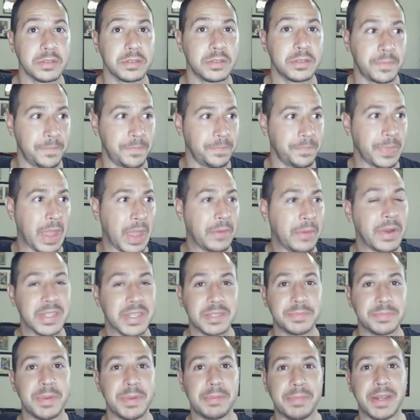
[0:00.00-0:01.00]
This is how
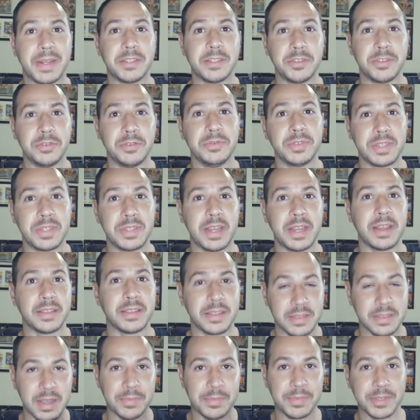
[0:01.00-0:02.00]
I spent my Tuesday.
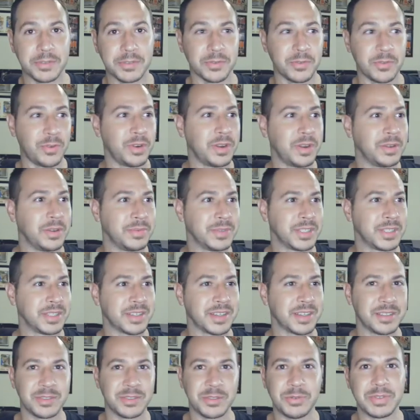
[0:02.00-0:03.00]
At the time of this recording, it was
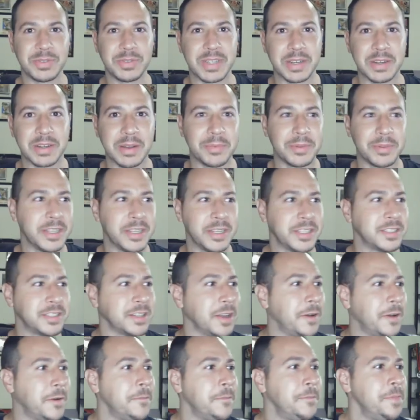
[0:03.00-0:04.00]
like a Tuesday, a couple days
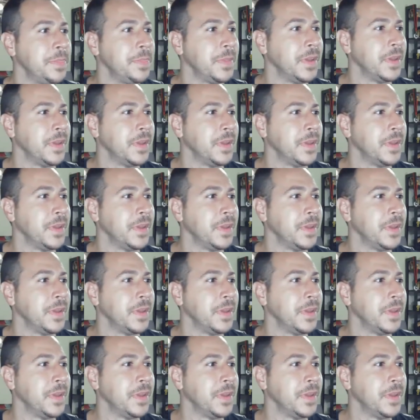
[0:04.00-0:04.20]
ago.